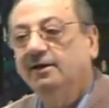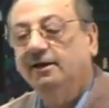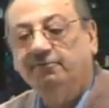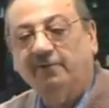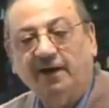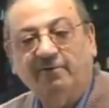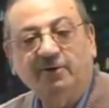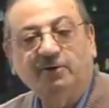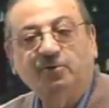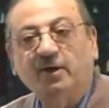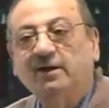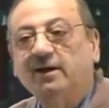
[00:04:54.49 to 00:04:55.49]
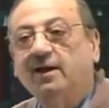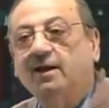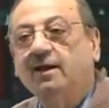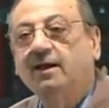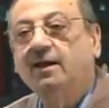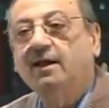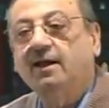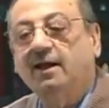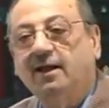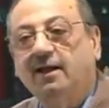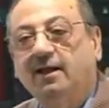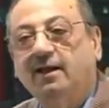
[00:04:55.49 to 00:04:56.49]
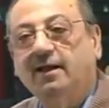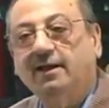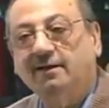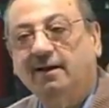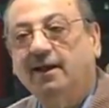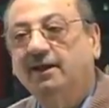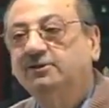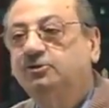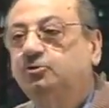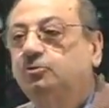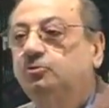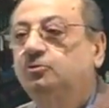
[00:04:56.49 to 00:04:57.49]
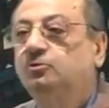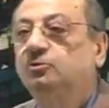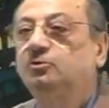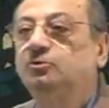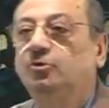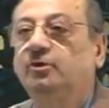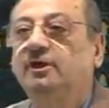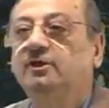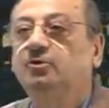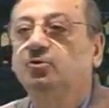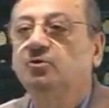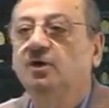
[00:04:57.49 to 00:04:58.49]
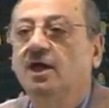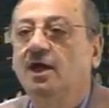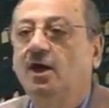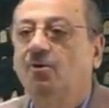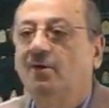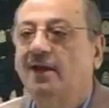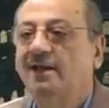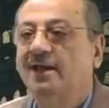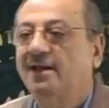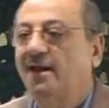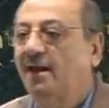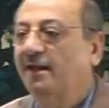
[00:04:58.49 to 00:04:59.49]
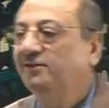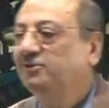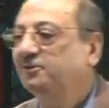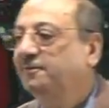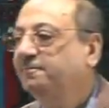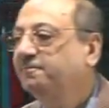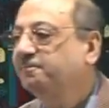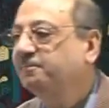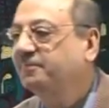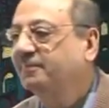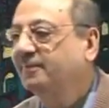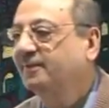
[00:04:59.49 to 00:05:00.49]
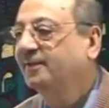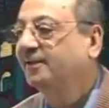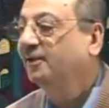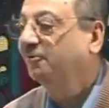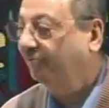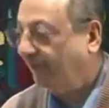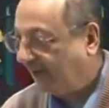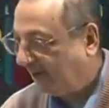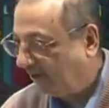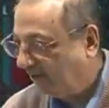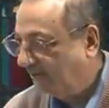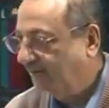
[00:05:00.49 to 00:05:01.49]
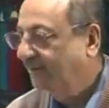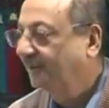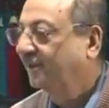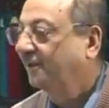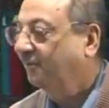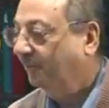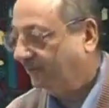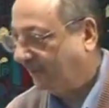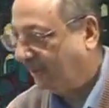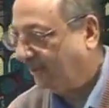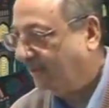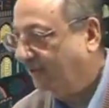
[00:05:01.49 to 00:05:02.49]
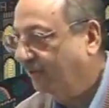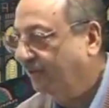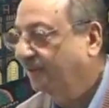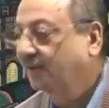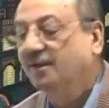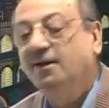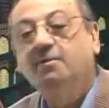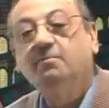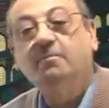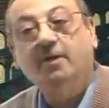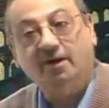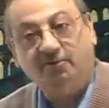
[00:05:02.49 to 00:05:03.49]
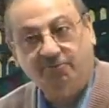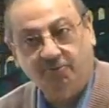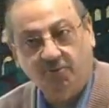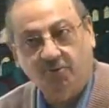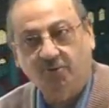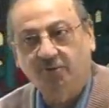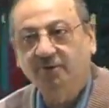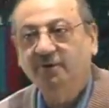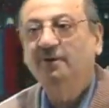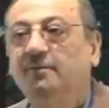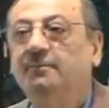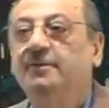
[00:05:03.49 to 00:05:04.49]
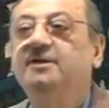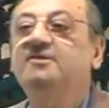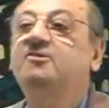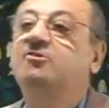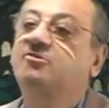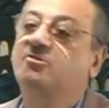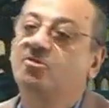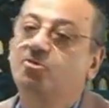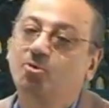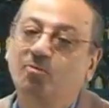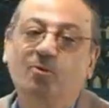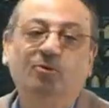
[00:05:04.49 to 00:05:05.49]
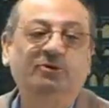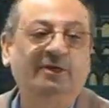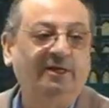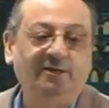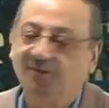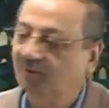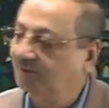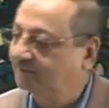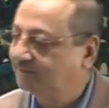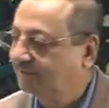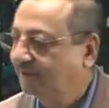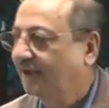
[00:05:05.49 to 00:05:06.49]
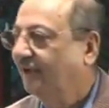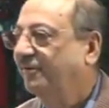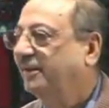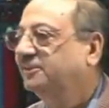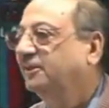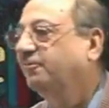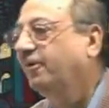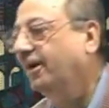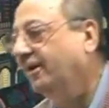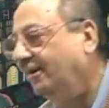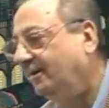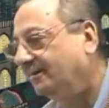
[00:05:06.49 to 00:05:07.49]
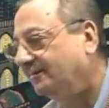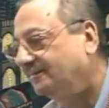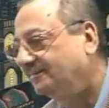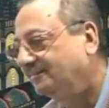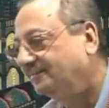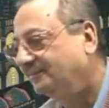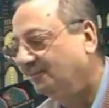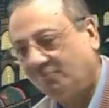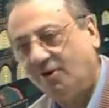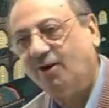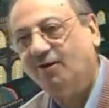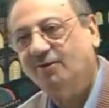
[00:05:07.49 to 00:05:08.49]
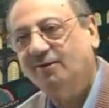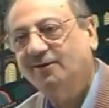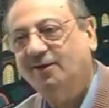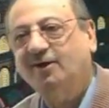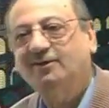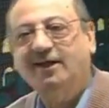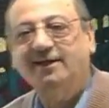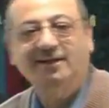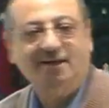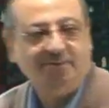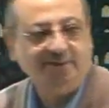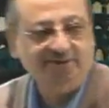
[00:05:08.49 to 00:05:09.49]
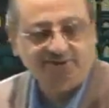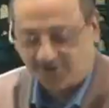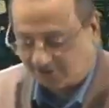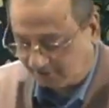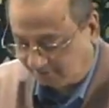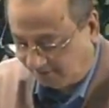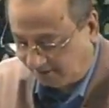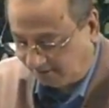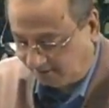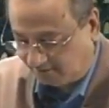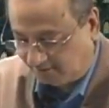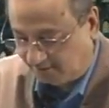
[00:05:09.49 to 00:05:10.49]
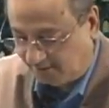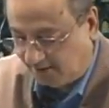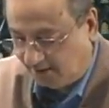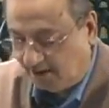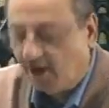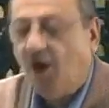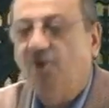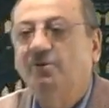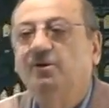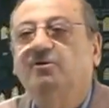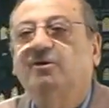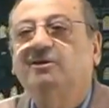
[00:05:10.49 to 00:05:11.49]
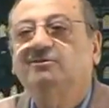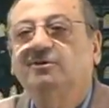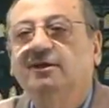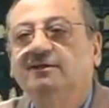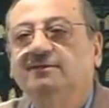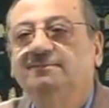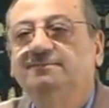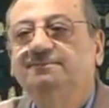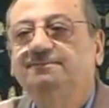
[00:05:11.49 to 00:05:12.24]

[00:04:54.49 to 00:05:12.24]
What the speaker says: If I were to analyze turiduna, how will I analyze? Fi'lun, Mudari'un, Marfu'un, bi thubuti nun. And where is the file? Wow. Got the idea, brother and sister? Very good. How will you translate?